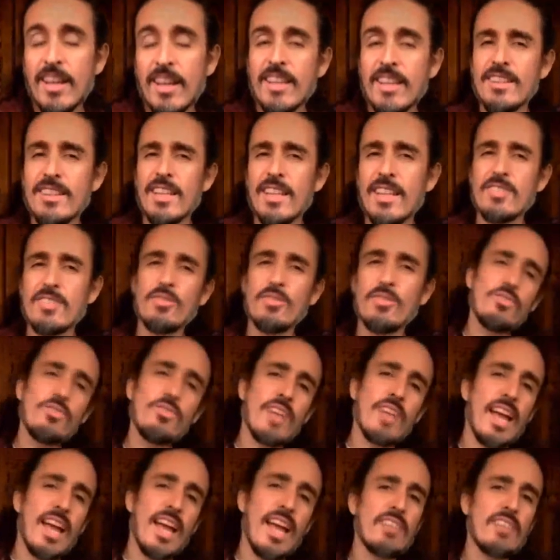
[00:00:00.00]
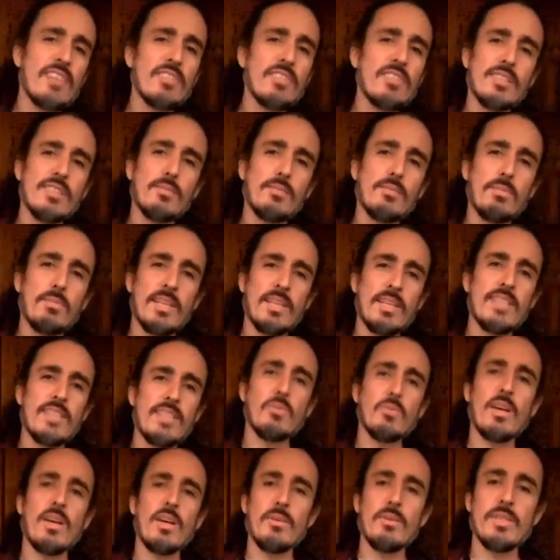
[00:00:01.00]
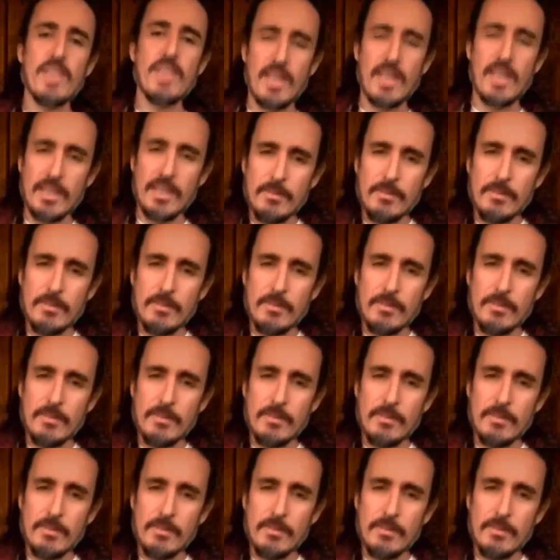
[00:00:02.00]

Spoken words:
This sutra actually explains why we die.